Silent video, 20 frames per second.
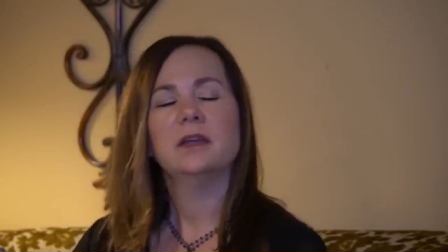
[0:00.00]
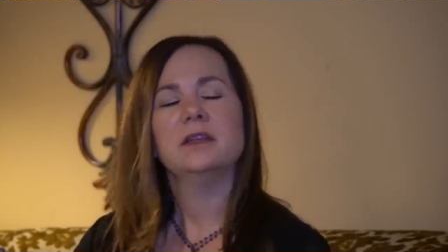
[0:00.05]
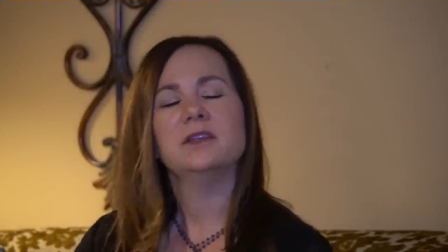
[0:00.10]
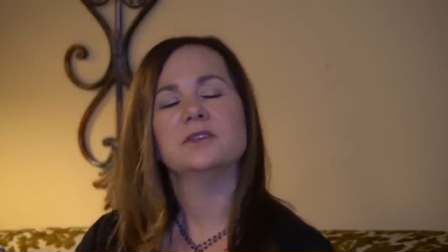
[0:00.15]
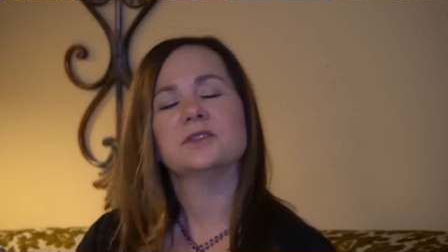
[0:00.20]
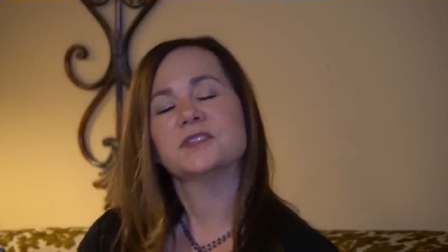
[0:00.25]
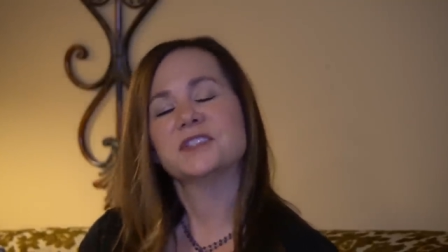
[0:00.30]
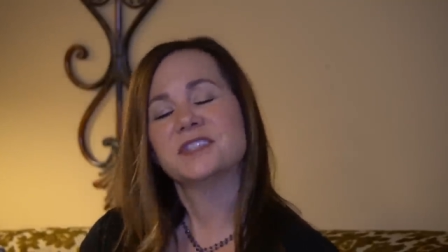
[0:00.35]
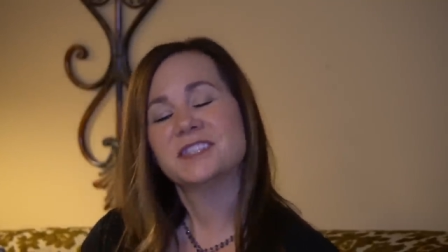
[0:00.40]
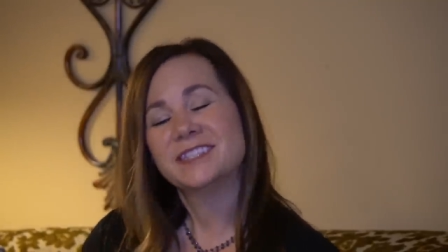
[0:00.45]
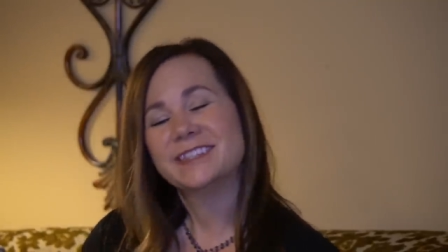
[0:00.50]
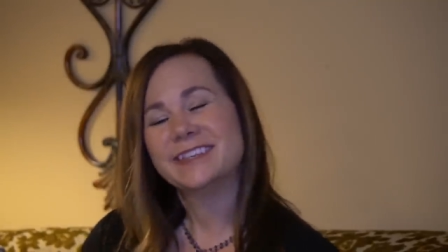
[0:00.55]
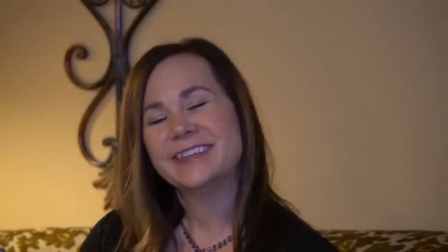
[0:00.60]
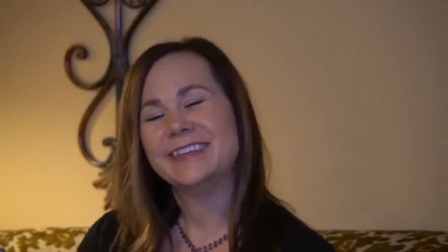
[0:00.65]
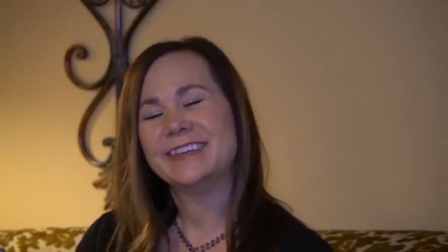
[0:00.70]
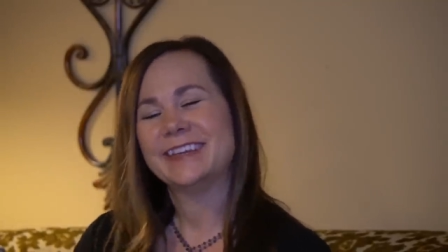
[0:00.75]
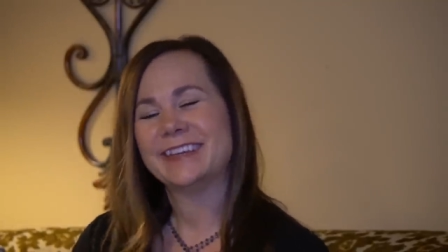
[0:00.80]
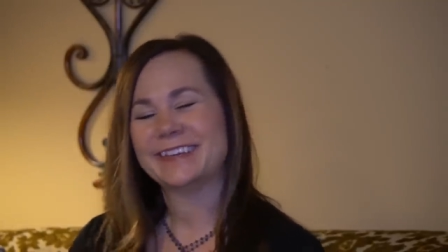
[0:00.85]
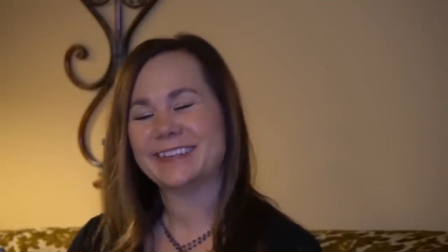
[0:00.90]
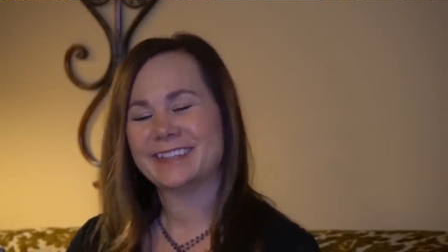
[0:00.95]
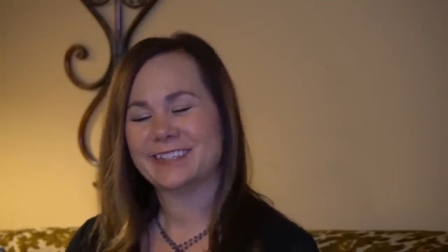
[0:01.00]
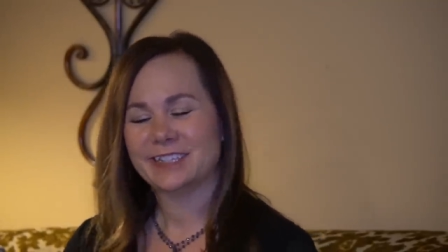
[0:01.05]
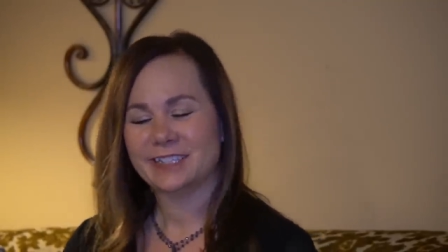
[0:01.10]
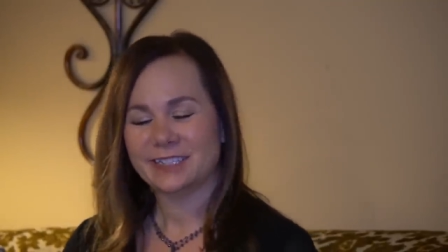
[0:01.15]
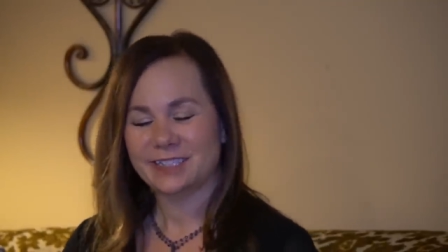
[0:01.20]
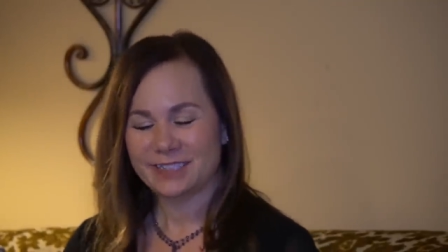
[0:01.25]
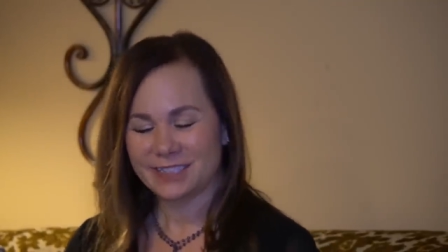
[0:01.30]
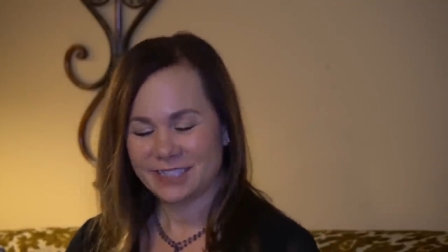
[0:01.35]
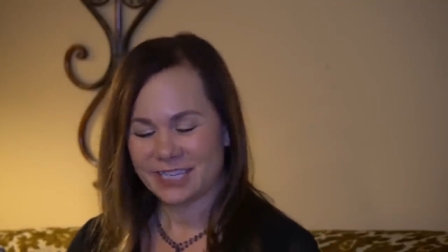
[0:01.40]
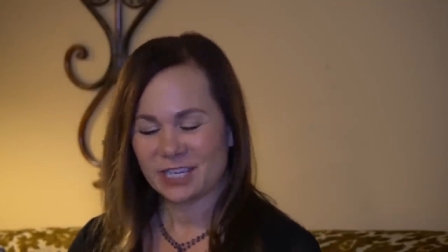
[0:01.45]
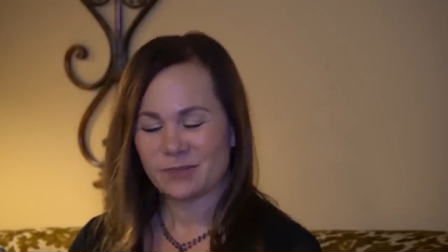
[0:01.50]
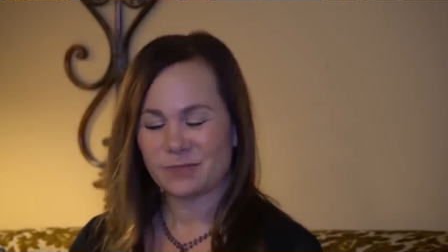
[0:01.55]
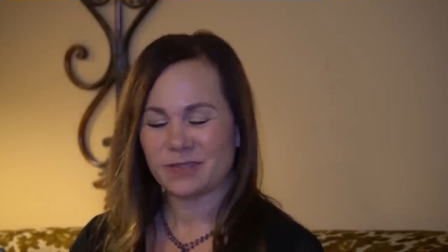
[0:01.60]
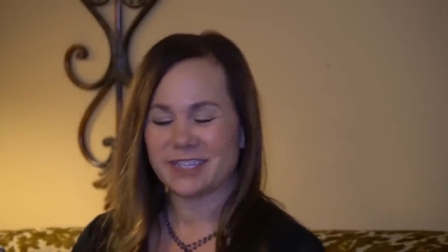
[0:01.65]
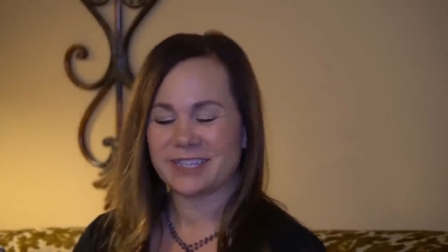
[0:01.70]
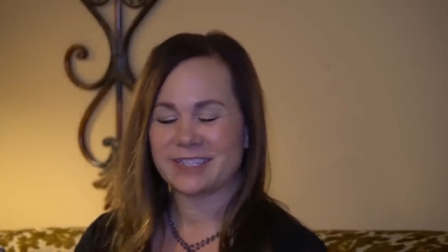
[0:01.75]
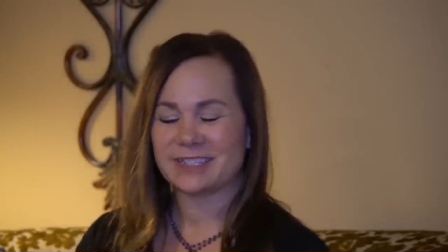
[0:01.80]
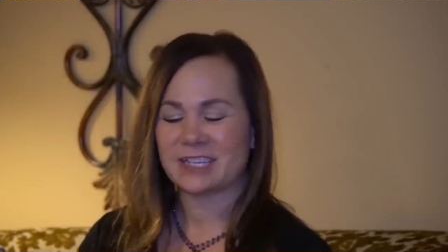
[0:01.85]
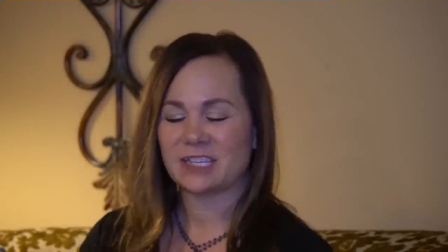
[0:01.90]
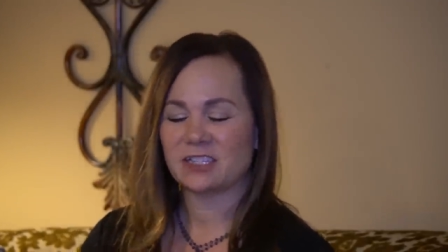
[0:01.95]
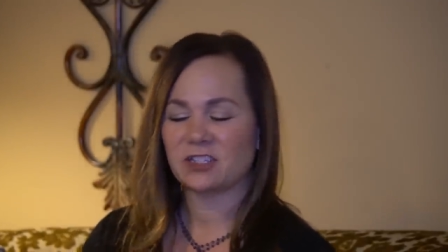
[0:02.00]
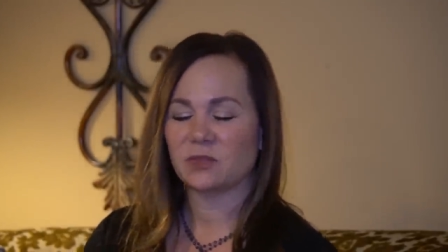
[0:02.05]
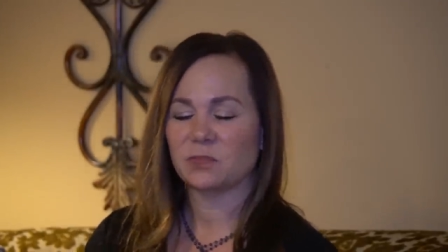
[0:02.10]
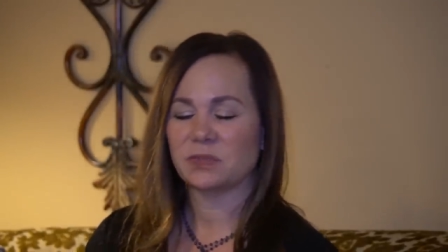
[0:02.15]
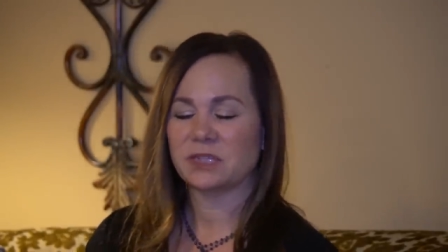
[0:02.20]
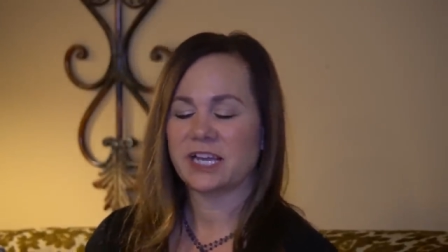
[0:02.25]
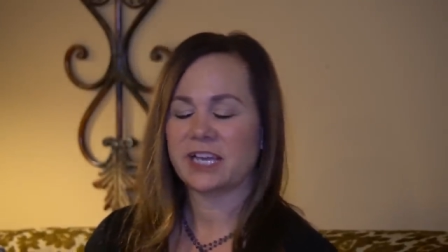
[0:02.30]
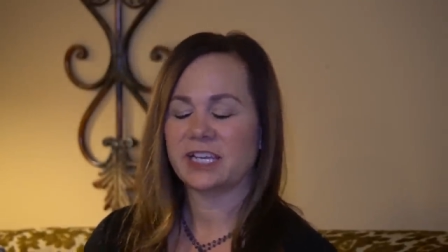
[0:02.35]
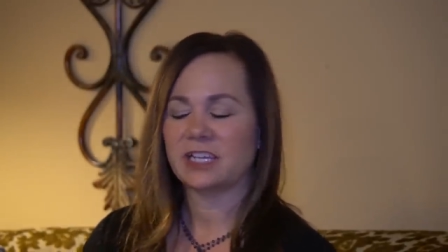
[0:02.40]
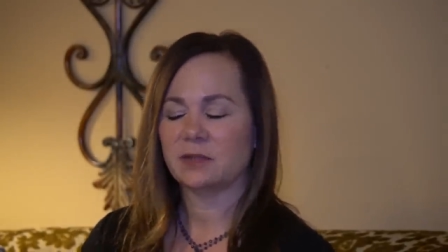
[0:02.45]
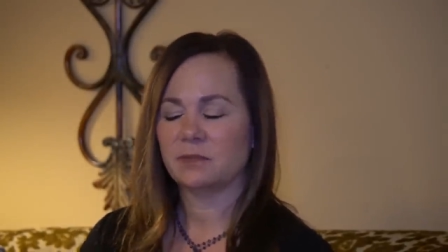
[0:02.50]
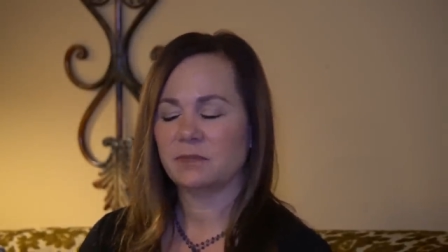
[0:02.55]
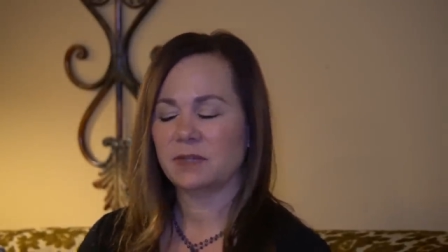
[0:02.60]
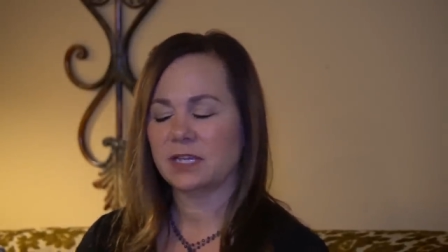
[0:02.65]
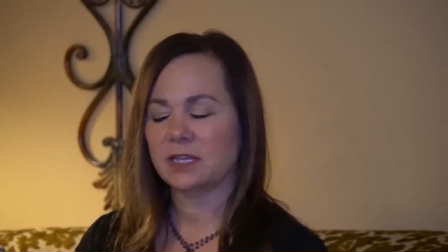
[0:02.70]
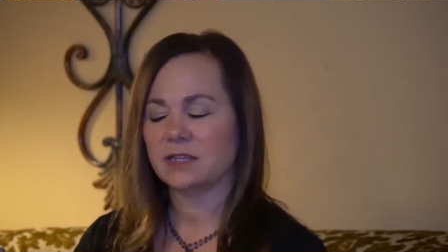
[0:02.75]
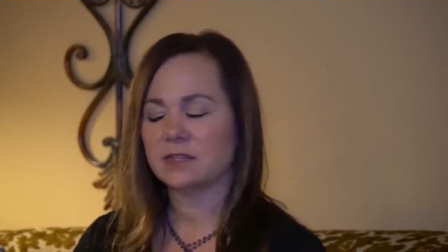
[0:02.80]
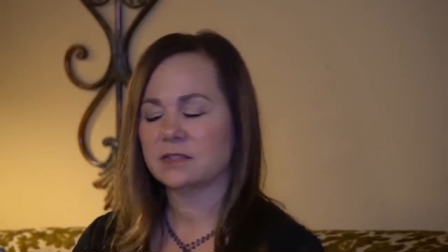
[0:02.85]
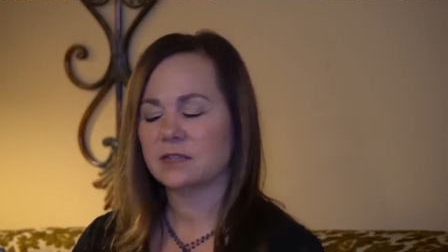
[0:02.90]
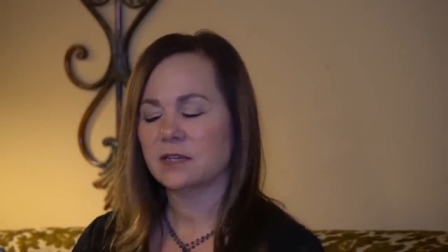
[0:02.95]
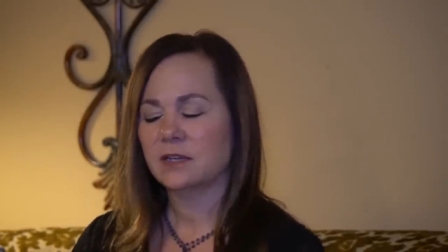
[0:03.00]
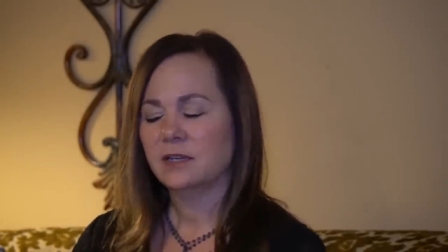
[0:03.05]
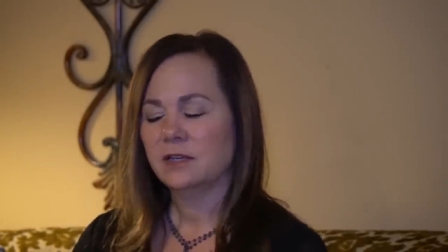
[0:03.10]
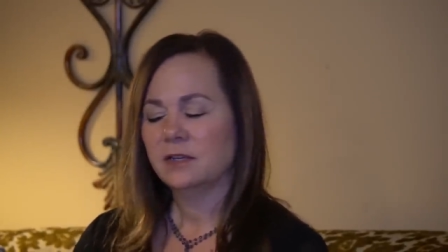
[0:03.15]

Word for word: you're seeing take place on your planet, because